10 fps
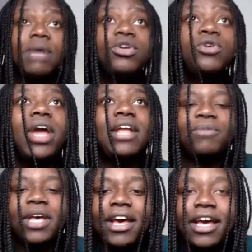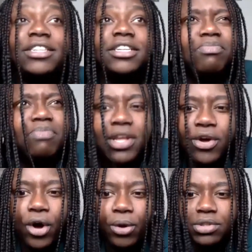I'm doing great. It's a bit
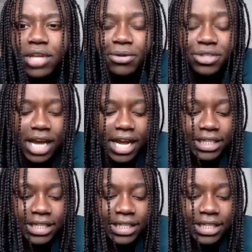cold outside.